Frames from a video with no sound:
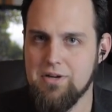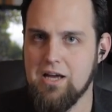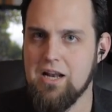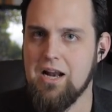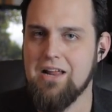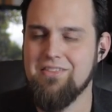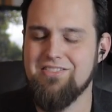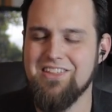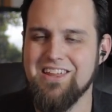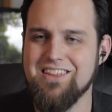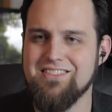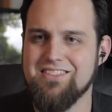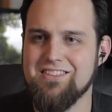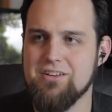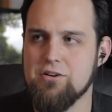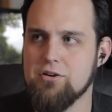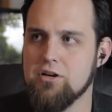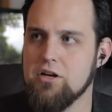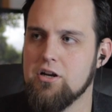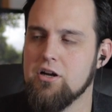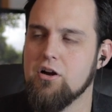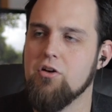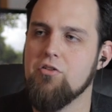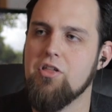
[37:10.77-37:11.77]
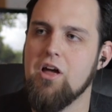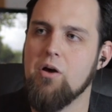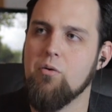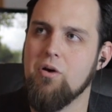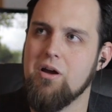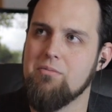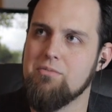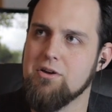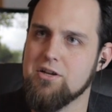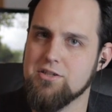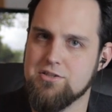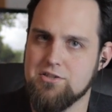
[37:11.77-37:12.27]
And I think they're going to go that
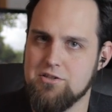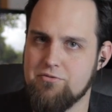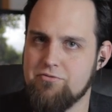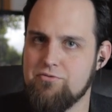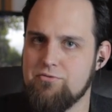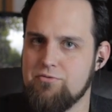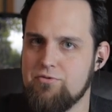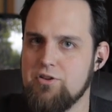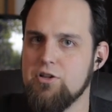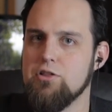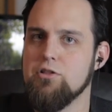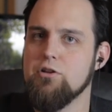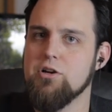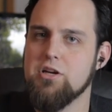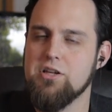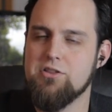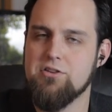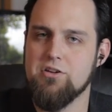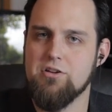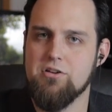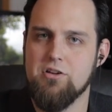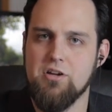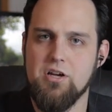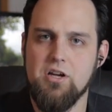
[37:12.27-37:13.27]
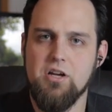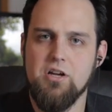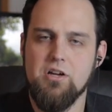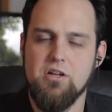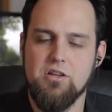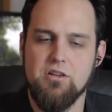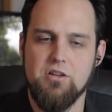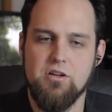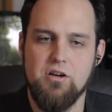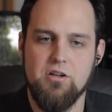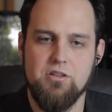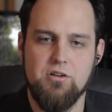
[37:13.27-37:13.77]
way because if you look at the,
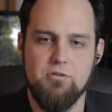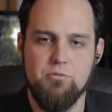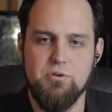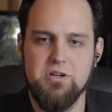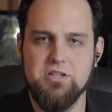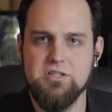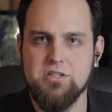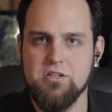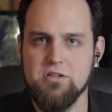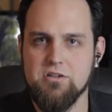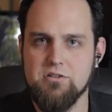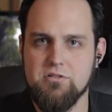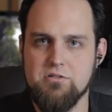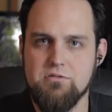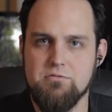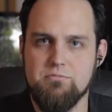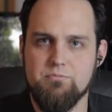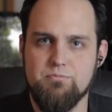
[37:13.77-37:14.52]
the, the recent,